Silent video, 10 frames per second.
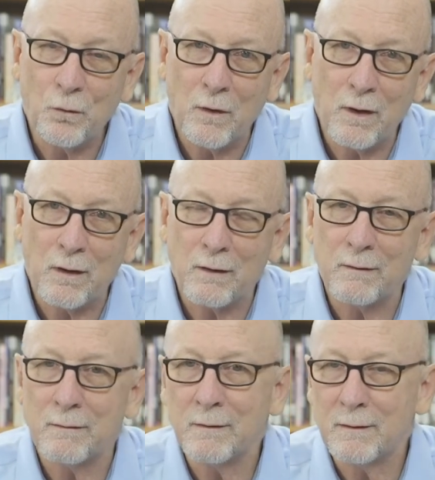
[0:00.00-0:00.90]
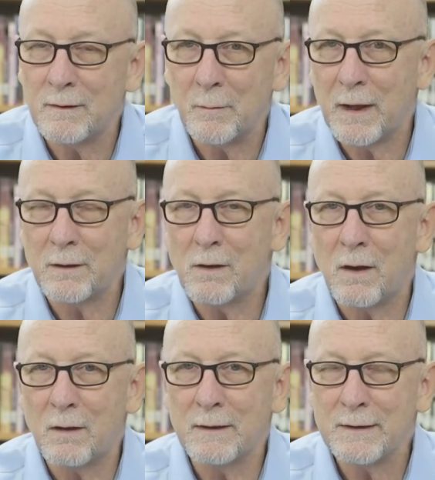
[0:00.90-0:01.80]
where the man
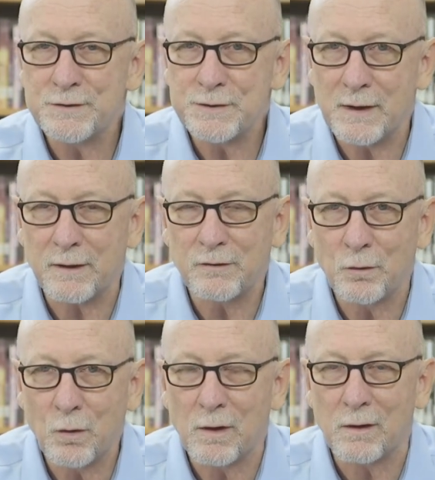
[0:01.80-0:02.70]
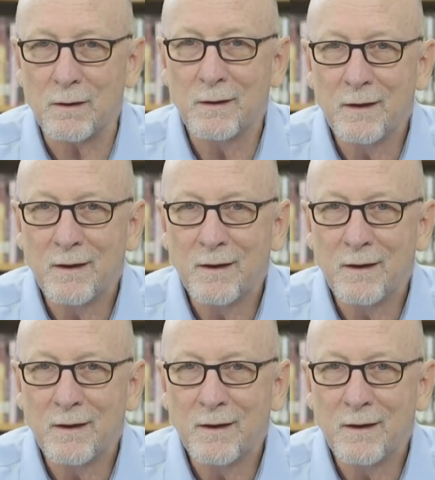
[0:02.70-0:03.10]
called in sick to work,